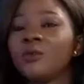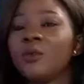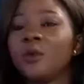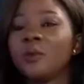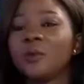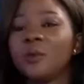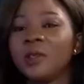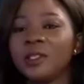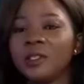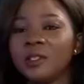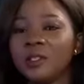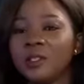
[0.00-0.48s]

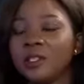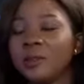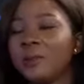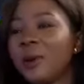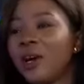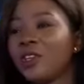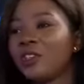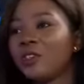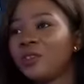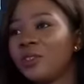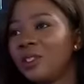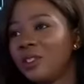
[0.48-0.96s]
one person is
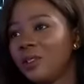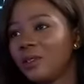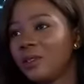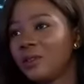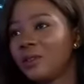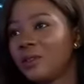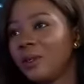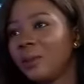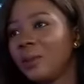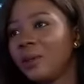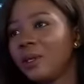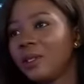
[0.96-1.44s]

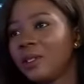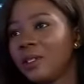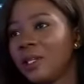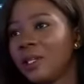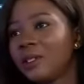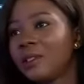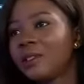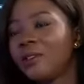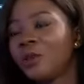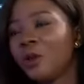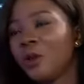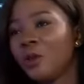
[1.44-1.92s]
passionate about
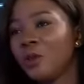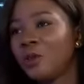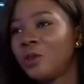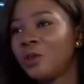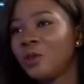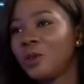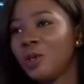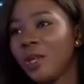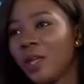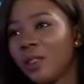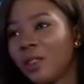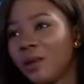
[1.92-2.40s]
getting the others
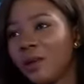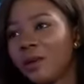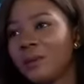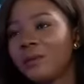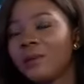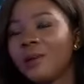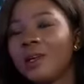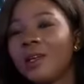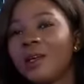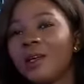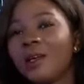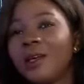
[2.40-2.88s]
together,
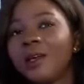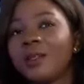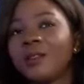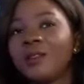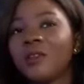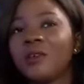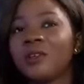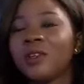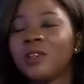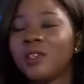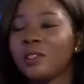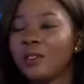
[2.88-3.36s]
and
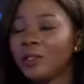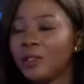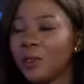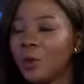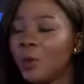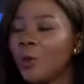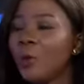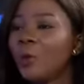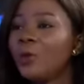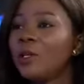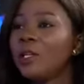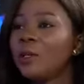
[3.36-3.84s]
the others say,
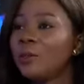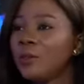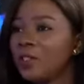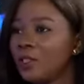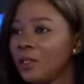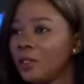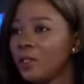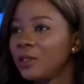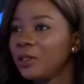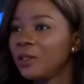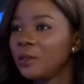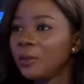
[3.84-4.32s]
oh, let me
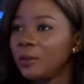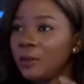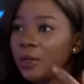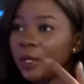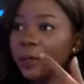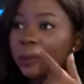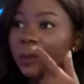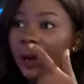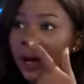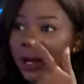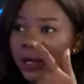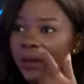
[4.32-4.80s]
just
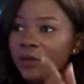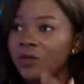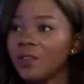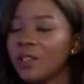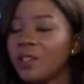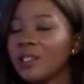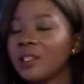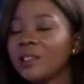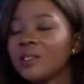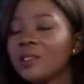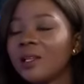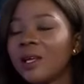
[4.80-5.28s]
be a part of
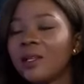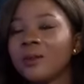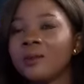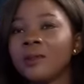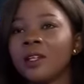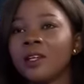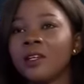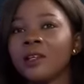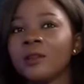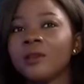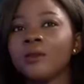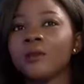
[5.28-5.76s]
this. And
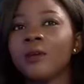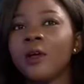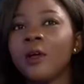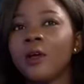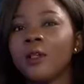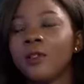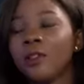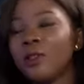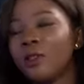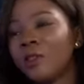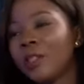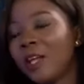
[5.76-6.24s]
then
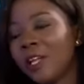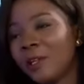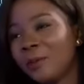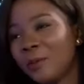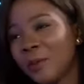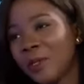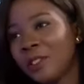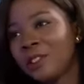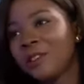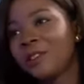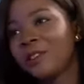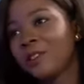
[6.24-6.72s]
that
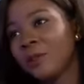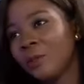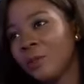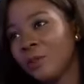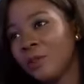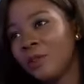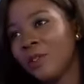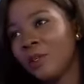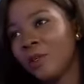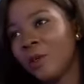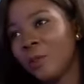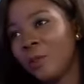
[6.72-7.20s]
person seems
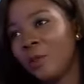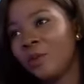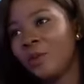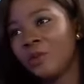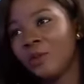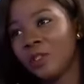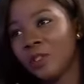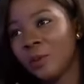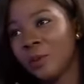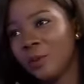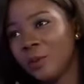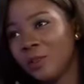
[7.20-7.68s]
to take up all
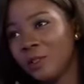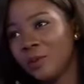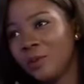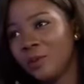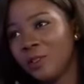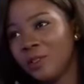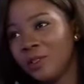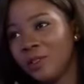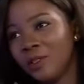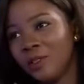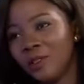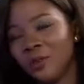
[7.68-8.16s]
the
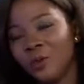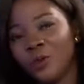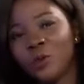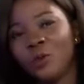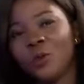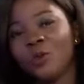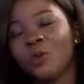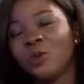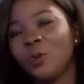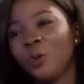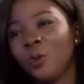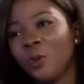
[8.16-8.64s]
responsibility,
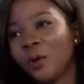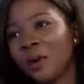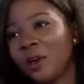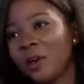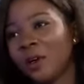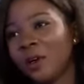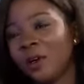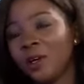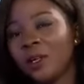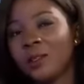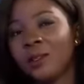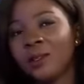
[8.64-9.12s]
do all the
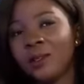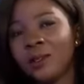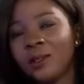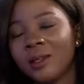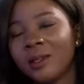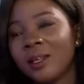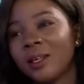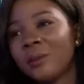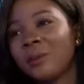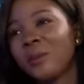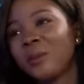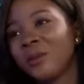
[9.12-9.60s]
work, and then
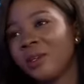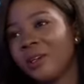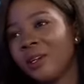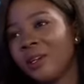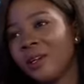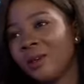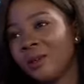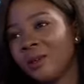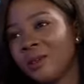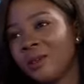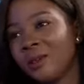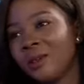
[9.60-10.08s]
they get burned
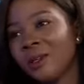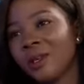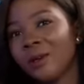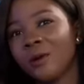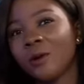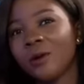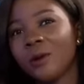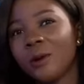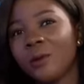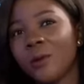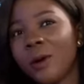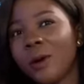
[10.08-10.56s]
out. And
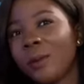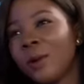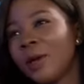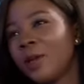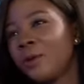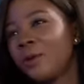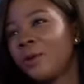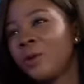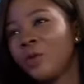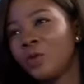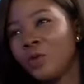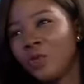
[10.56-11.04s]
like, okay, why am I
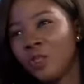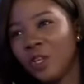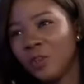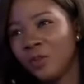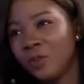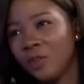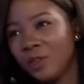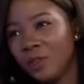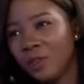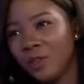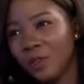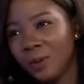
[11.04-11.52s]
the one doing
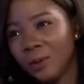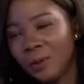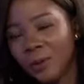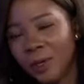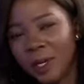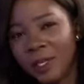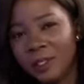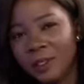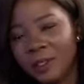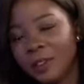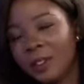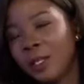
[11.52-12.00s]
everything?
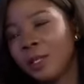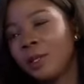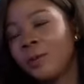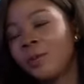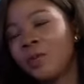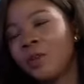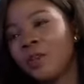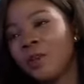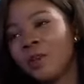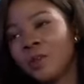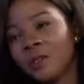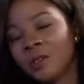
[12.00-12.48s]
Why isn't
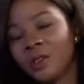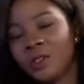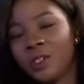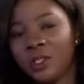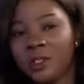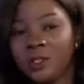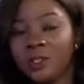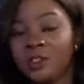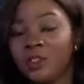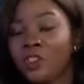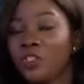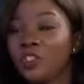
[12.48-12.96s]
anybody else
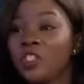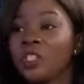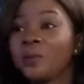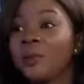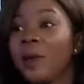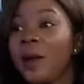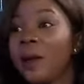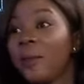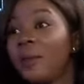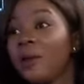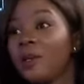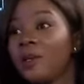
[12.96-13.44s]
interested? It's not just
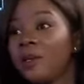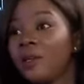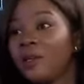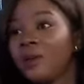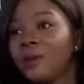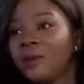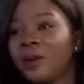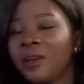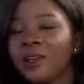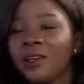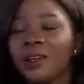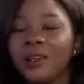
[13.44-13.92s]
my money,
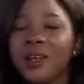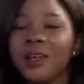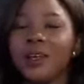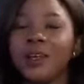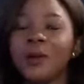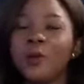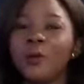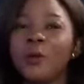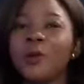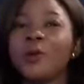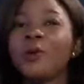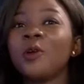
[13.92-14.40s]
right?
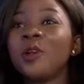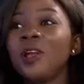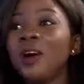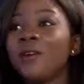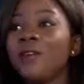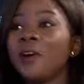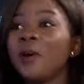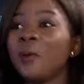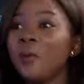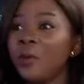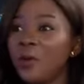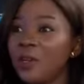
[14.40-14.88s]
We all
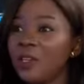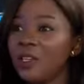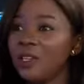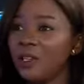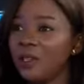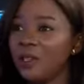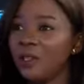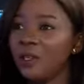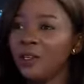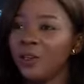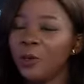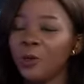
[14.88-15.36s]
have our money
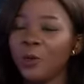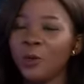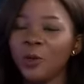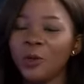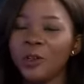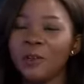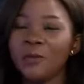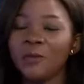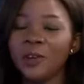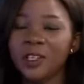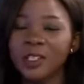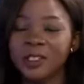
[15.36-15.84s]

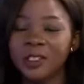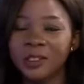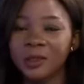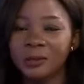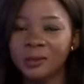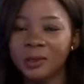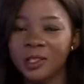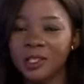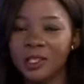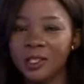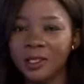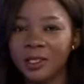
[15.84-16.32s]
invested
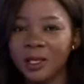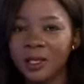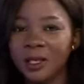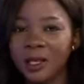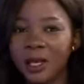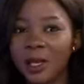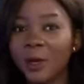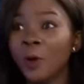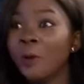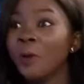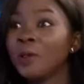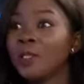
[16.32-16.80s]
in this, and
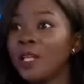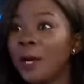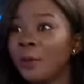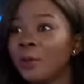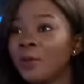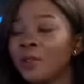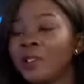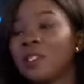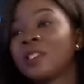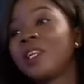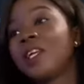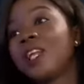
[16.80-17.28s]
that always
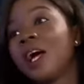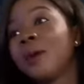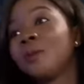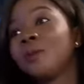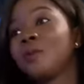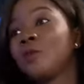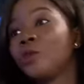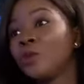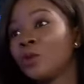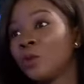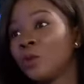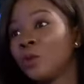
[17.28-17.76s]
happens. And that
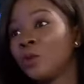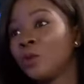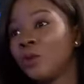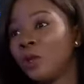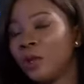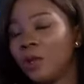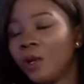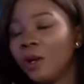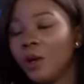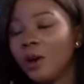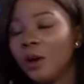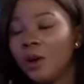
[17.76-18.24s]
happened to
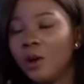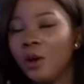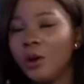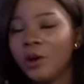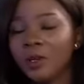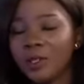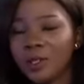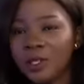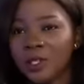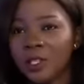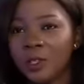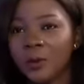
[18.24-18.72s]

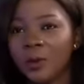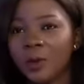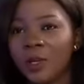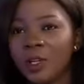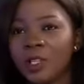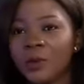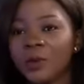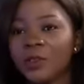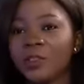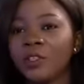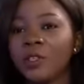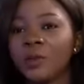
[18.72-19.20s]
us as well,
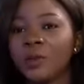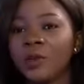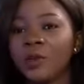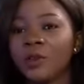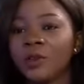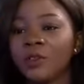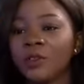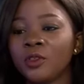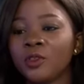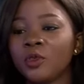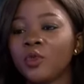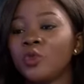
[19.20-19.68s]
especially
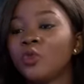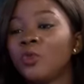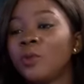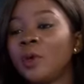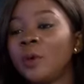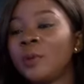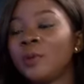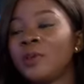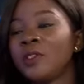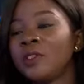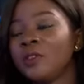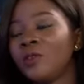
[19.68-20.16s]
because 2
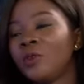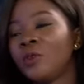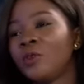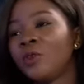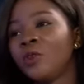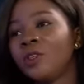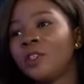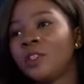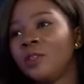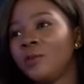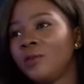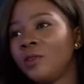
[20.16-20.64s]
members do
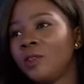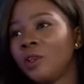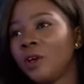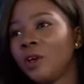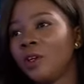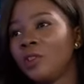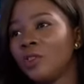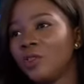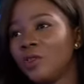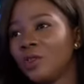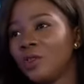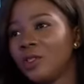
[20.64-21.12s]
not live in the
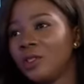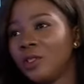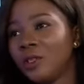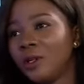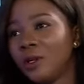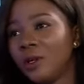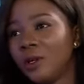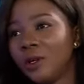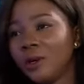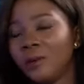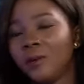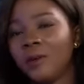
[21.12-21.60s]
country.
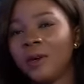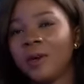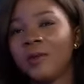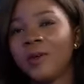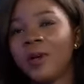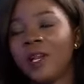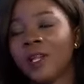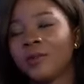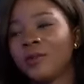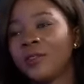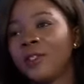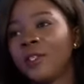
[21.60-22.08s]

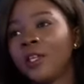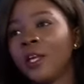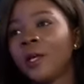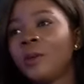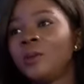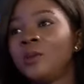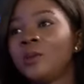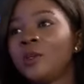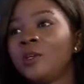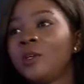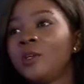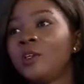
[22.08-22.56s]
Right after the
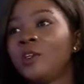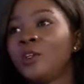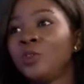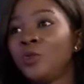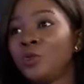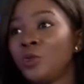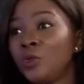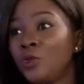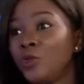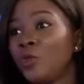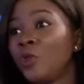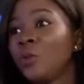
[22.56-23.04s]
MBA, they
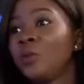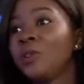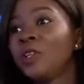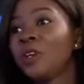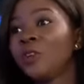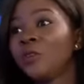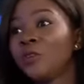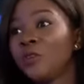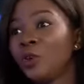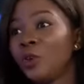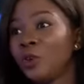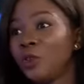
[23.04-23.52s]
took jobs
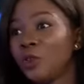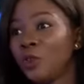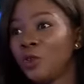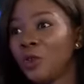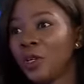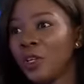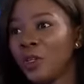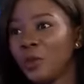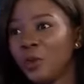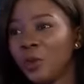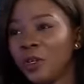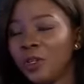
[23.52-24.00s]
out of the
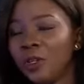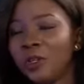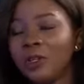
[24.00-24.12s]
country as well.